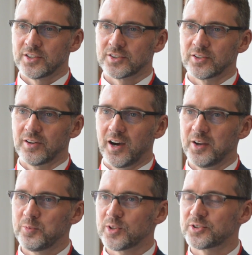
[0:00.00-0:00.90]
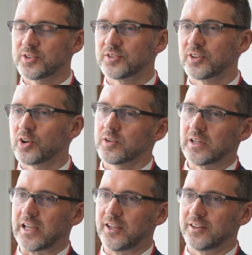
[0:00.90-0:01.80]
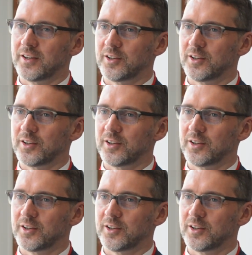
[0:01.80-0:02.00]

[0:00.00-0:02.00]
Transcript: So I'm with Susan Connolly.